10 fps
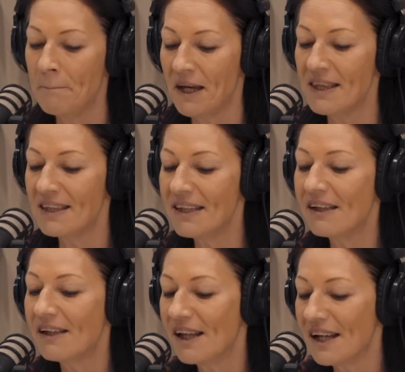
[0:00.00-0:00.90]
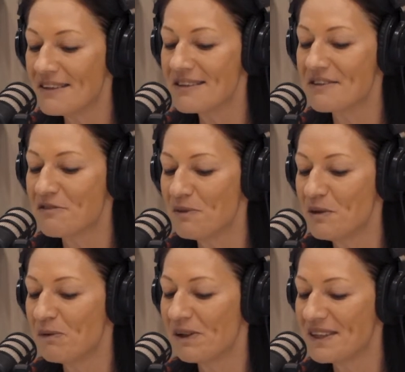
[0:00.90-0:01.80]
I think lots of
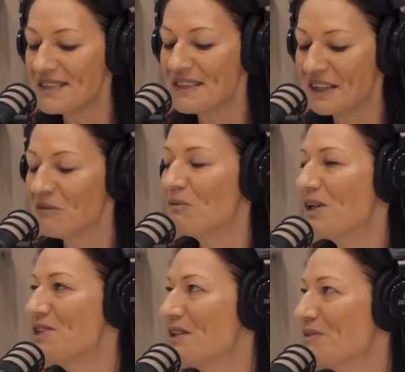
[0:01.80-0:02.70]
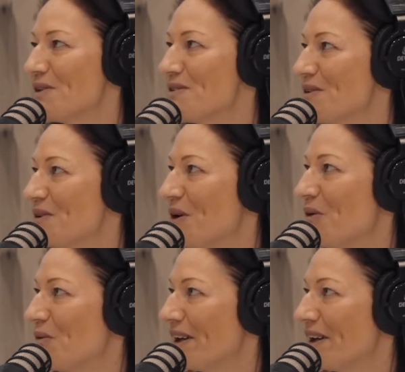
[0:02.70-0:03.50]
people listening and watching want to know,